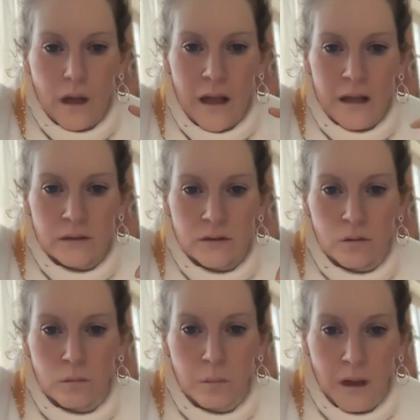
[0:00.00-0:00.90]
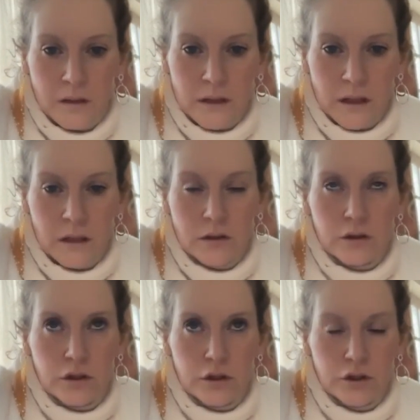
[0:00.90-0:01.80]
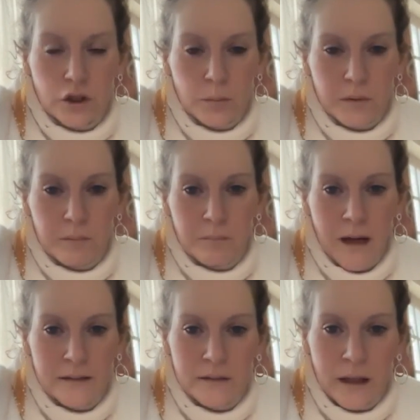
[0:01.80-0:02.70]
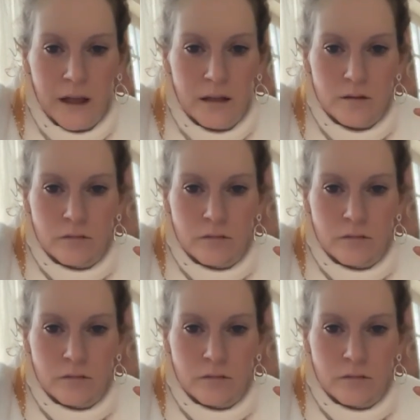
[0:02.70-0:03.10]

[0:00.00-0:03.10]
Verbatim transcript: end all bloody stupid mandates